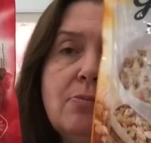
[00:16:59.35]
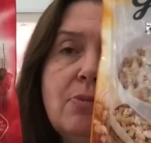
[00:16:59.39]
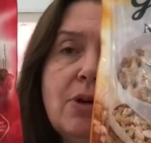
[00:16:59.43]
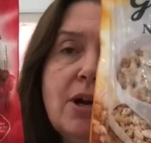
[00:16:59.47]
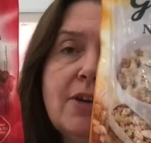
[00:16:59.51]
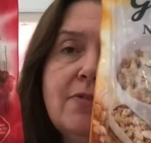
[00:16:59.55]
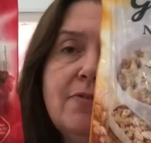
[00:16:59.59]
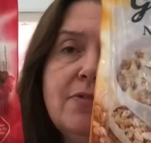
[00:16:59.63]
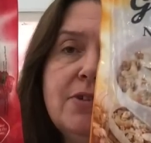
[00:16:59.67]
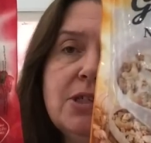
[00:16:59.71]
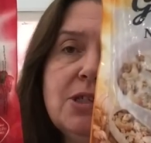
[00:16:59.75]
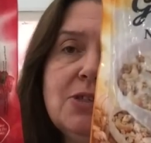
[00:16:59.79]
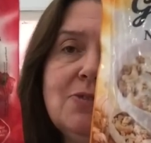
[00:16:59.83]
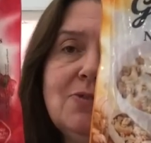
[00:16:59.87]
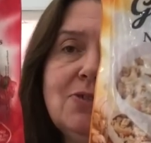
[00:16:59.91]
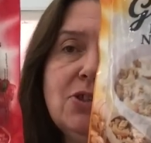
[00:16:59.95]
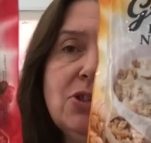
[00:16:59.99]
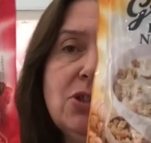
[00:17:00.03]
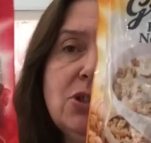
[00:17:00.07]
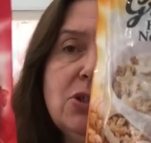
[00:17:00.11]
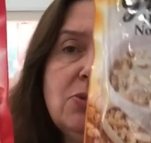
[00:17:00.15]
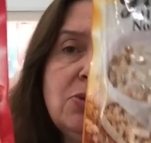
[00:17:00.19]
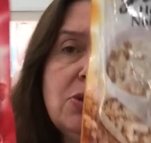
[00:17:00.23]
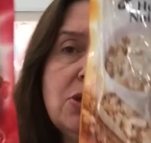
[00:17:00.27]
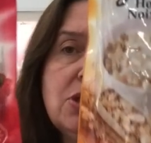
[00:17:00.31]
breakfast
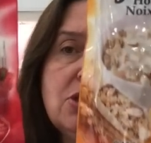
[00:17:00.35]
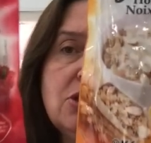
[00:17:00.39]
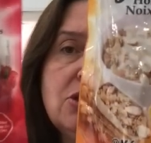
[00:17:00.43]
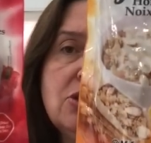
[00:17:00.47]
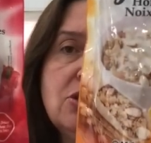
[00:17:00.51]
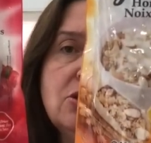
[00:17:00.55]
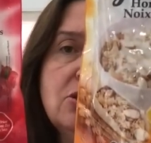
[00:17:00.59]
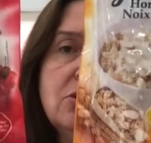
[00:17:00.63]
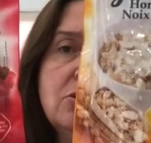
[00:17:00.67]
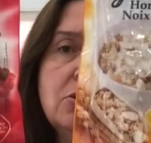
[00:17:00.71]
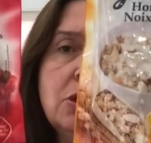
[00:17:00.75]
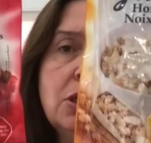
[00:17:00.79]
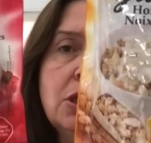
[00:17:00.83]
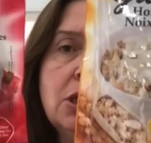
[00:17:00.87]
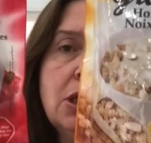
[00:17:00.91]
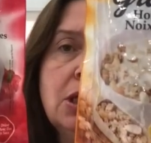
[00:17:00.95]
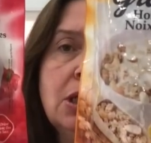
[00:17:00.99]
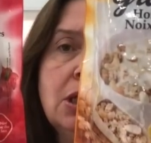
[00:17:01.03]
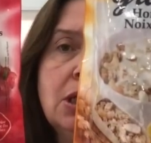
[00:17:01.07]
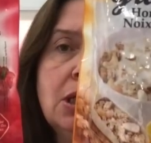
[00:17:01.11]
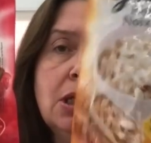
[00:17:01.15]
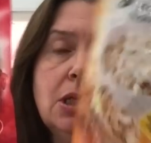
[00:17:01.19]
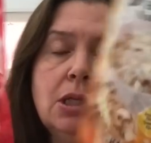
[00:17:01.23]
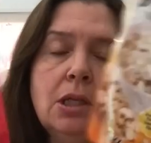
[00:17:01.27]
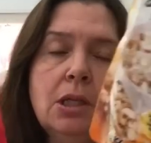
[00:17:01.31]
foods too.
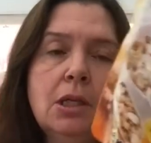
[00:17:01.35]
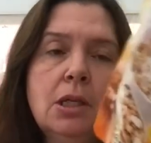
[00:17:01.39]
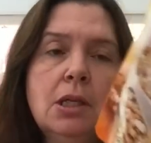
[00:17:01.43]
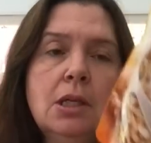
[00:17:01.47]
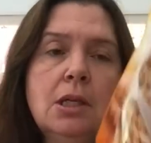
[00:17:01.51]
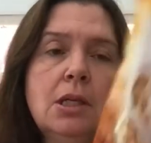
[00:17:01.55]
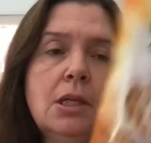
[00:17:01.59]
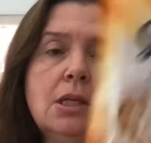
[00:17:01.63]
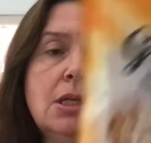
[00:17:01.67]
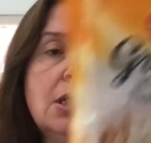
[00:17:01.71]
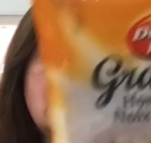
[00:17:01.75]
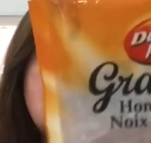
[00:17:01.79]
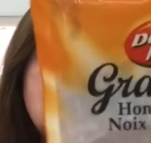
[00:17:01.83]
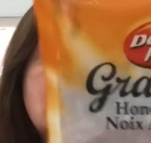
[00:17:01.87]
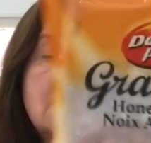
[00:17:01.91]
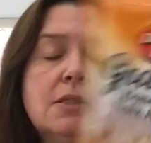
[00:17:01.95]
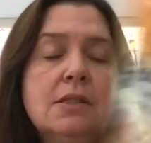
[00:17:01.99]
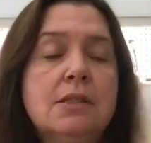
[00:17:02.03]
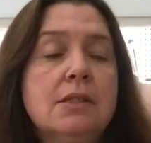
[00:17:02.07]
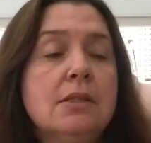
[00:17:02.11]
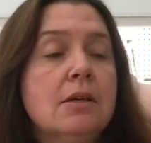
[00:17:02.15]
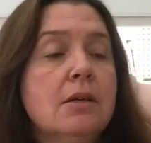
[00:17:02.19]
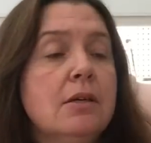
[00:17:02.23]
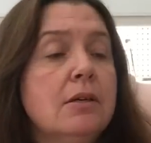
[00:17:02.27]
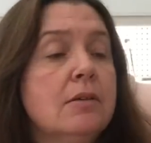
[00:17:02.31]

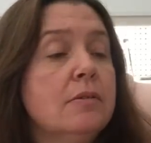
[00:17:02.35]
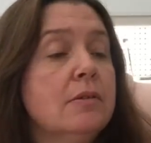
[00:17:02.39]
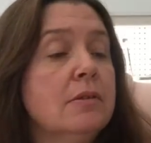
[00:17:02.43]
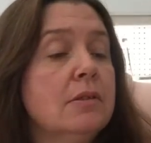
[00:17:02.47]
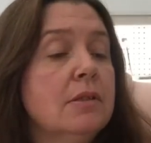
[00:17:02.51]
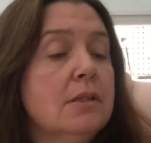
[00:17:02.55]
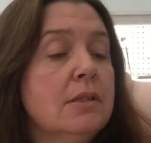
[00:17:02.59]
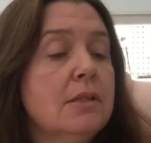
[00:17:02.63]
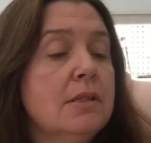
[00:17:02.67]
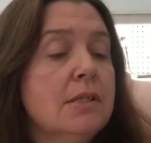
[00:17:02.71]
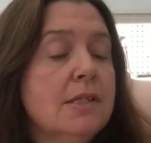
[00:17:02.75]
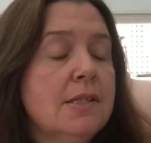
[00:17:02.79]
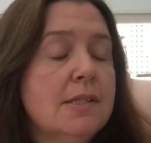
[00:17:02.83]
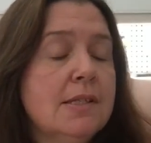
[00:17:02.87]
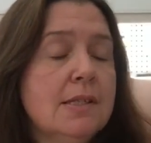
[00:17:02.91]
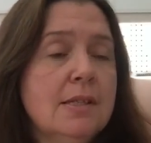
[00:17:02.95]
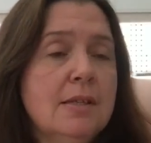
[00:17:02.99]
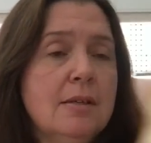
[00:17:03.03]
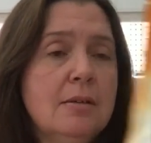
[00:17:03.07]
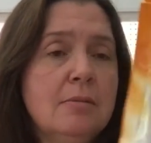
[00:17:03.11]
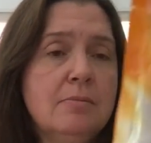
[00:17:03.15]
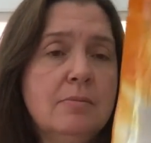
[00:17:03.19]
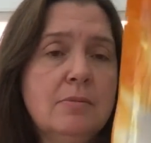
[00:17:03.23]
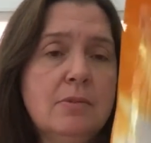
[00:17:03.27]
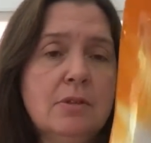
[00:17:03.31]
So they
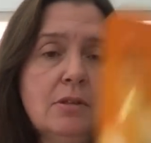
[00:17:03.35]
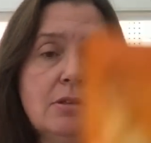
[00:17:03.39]
seem